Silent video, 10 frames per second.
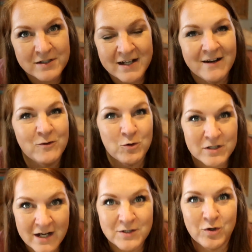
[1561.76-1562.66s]
on today and of course
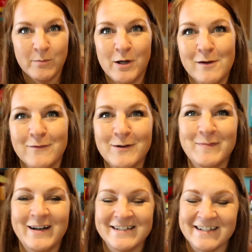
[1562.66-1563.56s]
ice cream all over it.
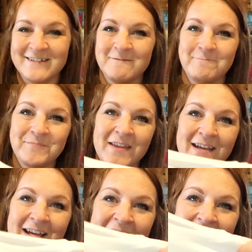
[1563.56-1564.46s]
But um,
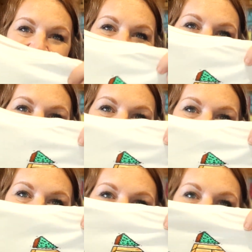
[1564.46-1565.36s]
he loved this one
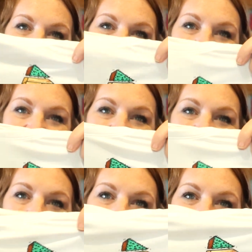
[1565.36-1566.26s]
because he thought this
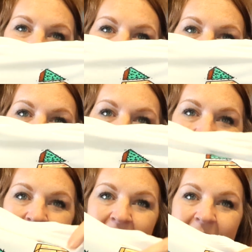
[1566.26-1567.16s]
was
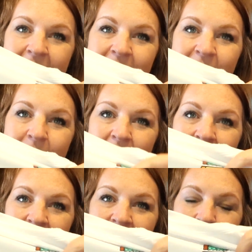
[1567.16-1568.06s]
baseball and then
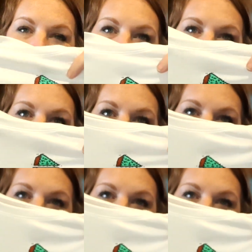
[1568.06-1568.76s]
football and then basketball,